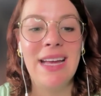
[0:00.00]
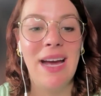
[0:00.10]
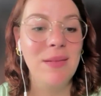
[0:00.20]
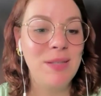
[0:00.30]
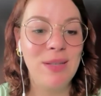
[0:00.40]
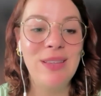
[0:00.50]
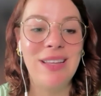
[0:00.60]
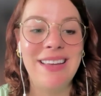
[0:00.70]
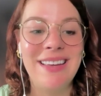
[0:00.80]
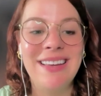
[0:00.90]

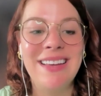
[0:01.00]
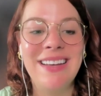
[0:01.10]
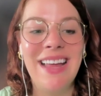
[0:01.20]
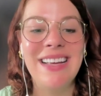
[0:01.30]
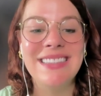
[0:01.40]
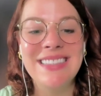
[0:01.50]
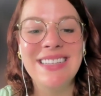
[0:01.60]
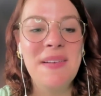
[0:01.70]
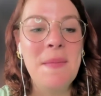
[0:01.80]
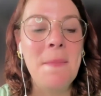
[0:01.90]
absolutely. Nice.
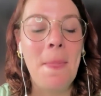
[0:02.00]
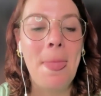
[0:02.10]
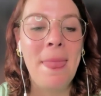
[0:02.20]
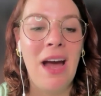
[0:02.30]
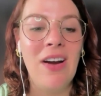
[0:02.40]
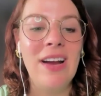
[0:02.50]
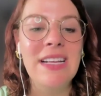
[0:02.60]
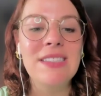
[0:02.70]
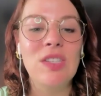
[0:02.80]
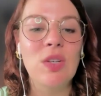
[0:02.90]
All
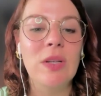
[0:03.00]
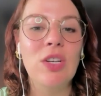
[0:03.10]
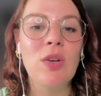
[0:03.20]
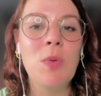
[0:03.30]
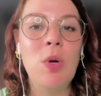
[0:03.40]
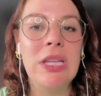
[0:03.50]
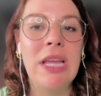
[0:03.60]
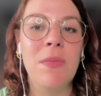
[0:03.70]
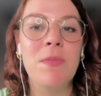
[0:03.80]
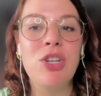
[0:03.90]
right. So a little more
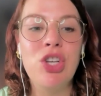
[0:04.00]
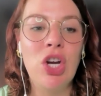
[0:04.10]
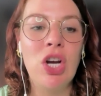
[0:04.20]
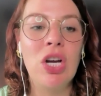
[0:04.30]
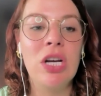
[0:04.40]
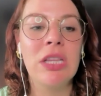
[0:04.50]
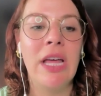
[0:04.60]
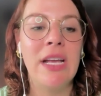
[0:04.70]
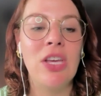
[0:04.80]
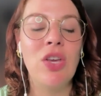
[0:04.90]
like mature,
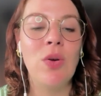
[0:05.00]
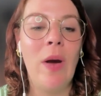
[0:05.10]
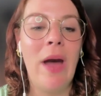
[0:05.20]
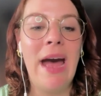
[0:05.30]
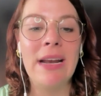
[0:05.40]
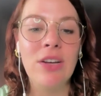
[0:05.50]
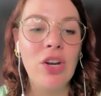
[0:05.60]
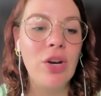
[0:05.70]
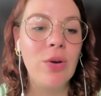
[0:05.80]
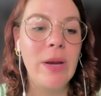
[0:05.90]
like you had a
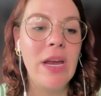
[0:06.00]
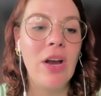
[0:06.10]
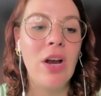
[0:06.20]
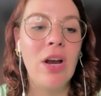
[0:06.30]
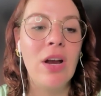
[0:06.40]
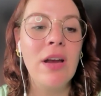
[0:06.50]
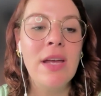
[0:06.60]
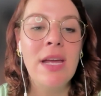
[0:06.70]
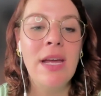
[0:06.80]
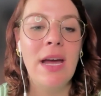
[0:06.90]
career
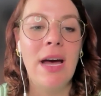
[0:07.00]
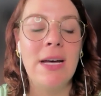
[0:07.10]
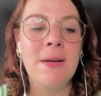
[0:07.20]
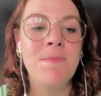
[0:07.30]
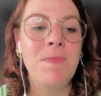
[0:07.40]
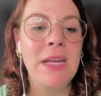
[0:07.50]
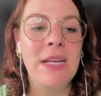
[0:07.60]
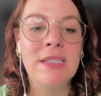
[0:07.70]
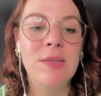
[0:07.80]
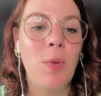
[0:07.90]

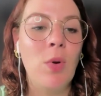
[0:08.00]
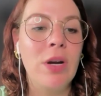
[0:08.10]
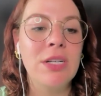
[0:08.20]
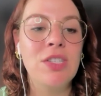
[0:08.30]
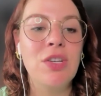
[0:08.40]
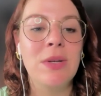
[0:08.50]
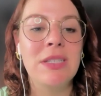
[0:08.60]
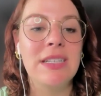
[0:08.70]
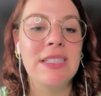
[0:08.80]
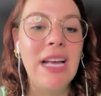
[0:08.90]
in sports, you were
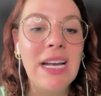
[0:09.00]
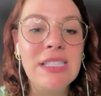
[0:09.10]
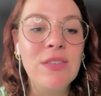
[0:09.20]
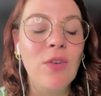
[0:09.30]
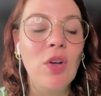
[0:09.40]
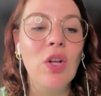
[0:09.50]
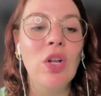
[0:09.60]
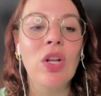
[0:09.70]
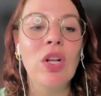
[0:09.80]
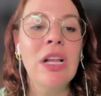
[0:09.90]

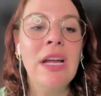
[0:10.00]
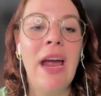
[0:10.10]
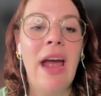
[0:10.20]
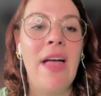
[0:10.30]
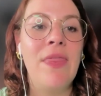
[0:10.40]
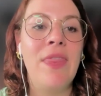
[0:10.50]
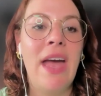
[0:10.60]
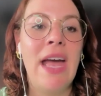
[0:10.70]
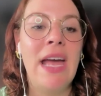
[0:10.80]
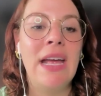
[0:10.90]
successful, and
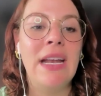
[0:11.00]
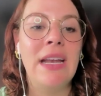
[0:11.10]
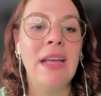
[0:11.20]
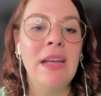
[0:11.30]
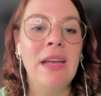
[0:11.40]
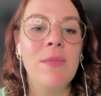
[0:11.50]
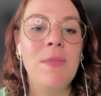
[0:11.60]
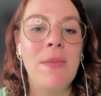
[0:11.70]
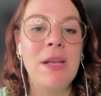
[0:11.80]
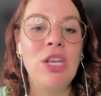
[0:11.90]
then
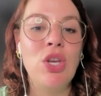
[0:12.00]
maybe